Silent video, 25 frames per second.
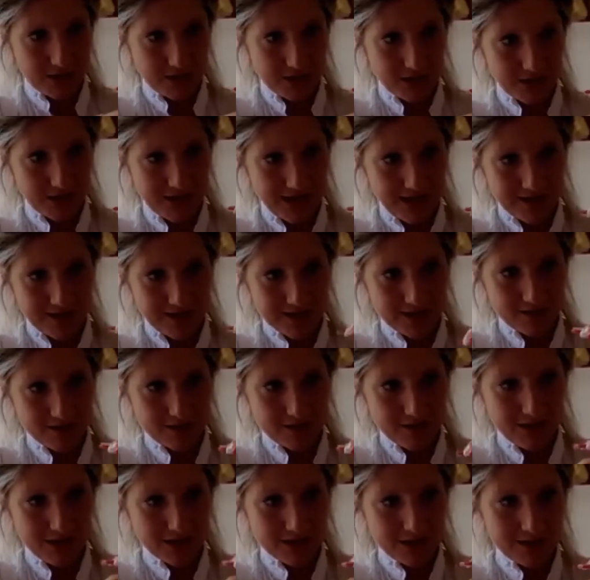get
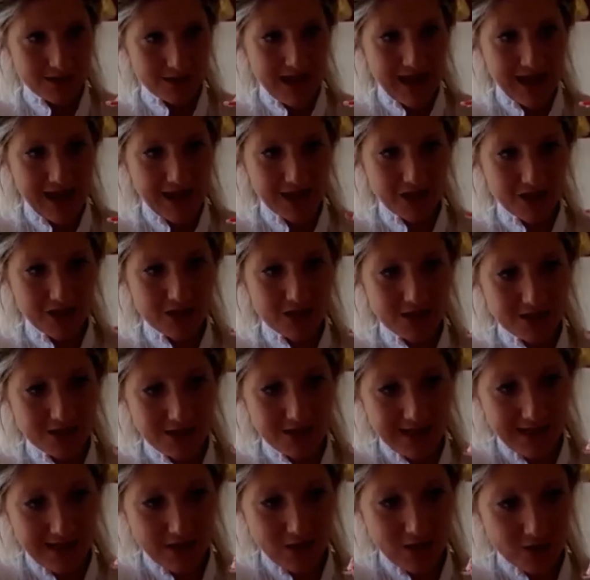it's a knack, and
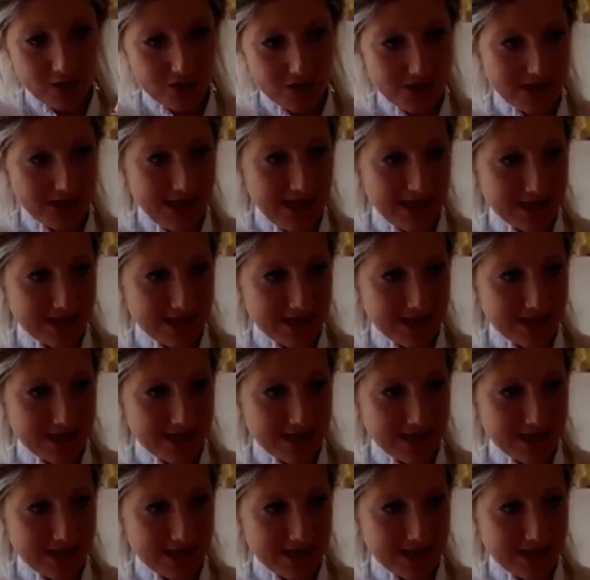suddenly you just get